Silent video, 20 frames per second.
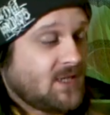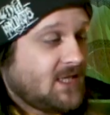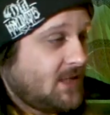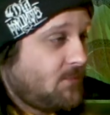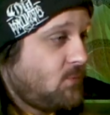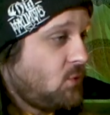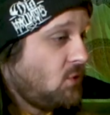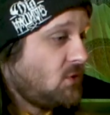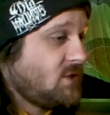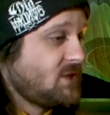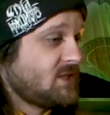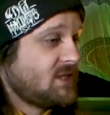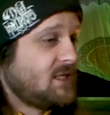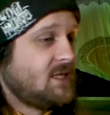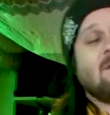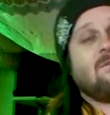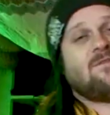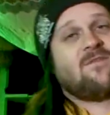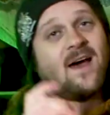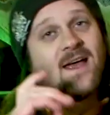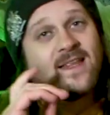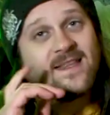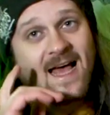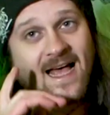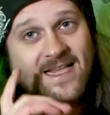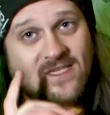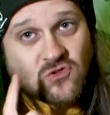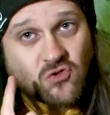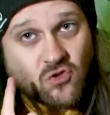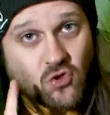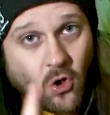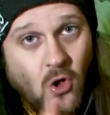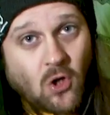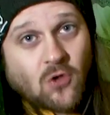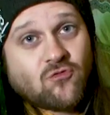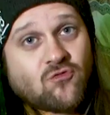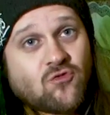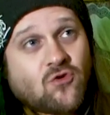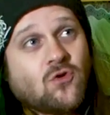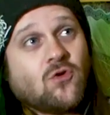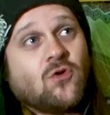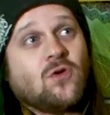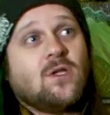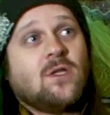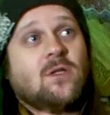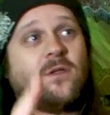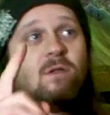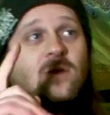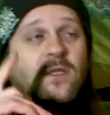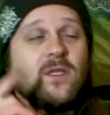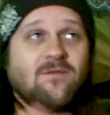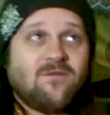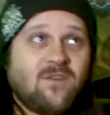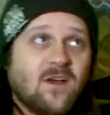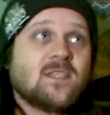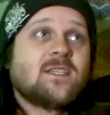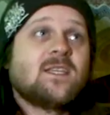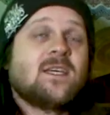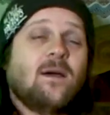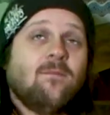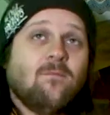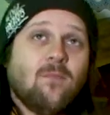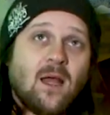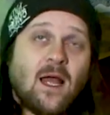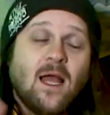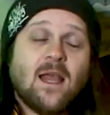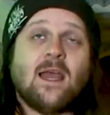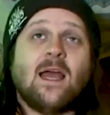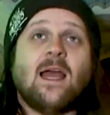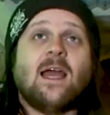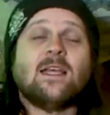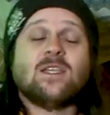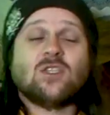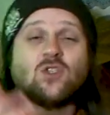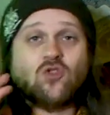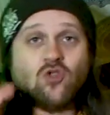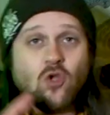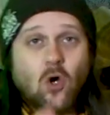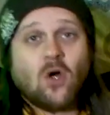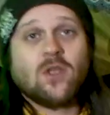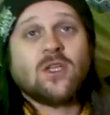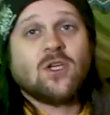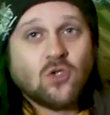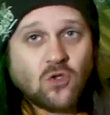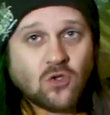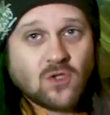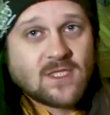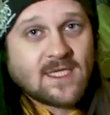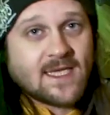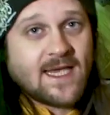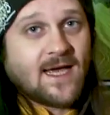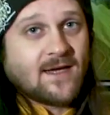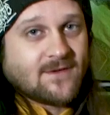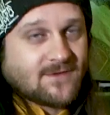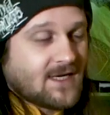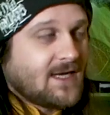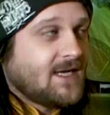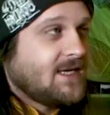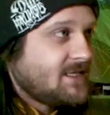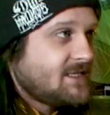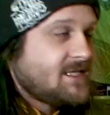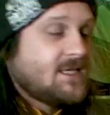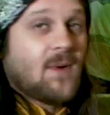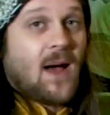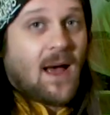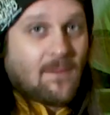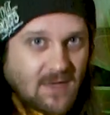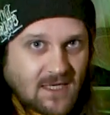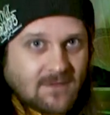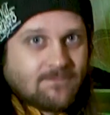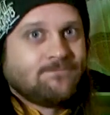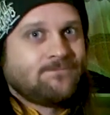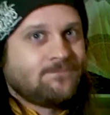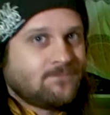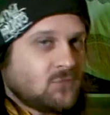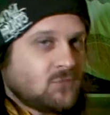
media post. In fact, that's not true. The first thing is not the newsletter, right? See what I mean,